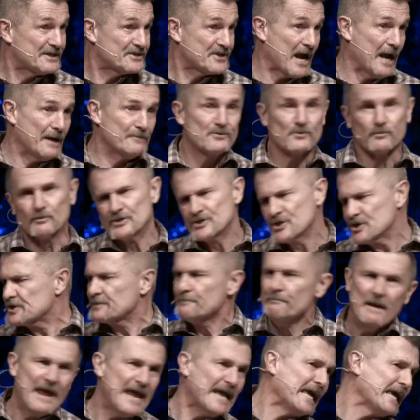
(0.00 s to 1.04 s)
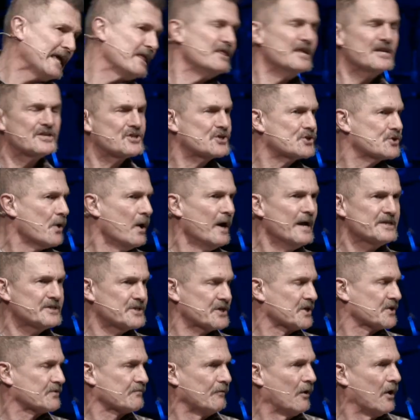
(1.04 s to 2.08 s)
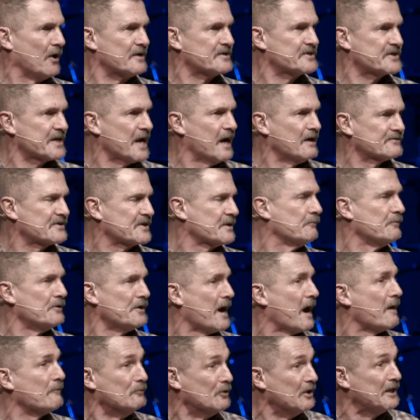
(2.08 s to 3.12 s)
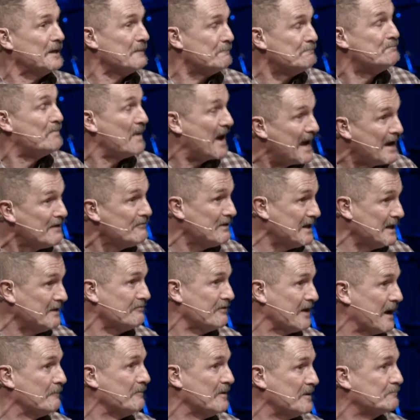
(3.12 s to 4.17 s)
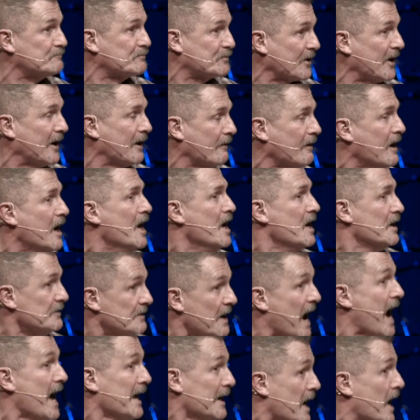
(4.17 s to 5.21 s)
times we're just making these choices for ourselves and we're not really bathing them in prayer, not